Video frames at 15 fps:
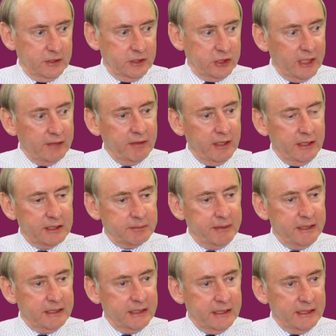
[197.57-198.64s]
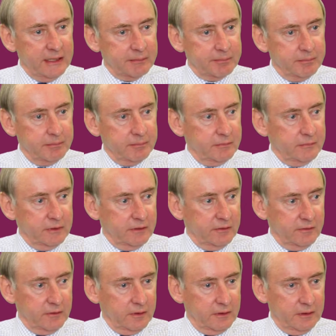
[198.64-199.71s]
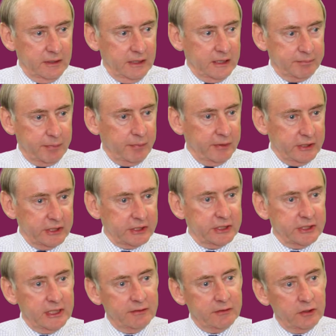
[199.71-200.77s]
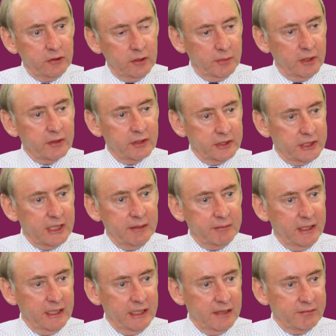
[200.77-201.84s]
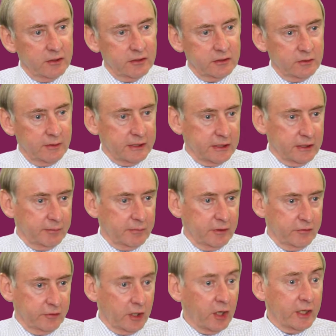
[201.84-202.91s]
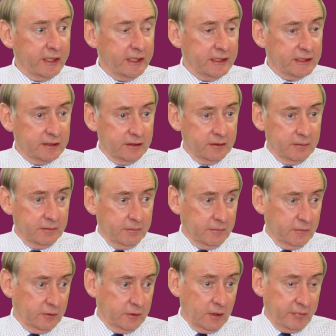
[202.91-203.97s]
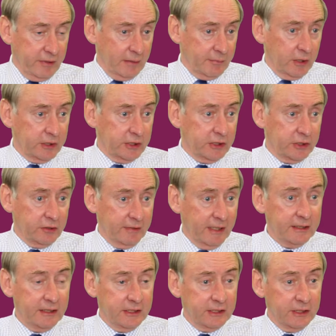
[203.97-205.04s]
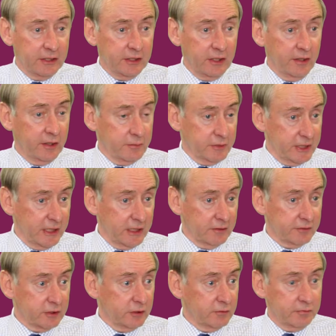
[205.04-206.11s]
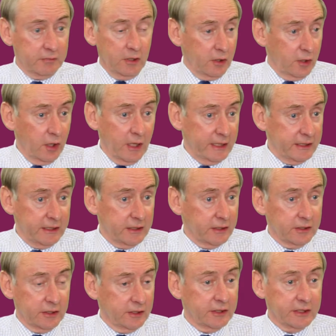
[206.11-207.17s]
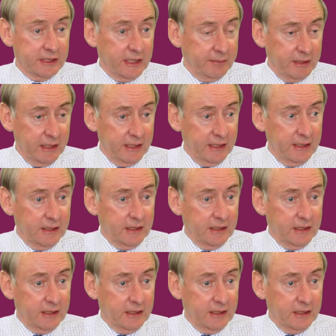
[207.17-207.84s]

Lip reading: Generally speaking, it's probably just as safe to do them on the same day, and I've got quite a number of colleagues, ophthalmologists, who've had this done on themselves, who've all had it done on the same day.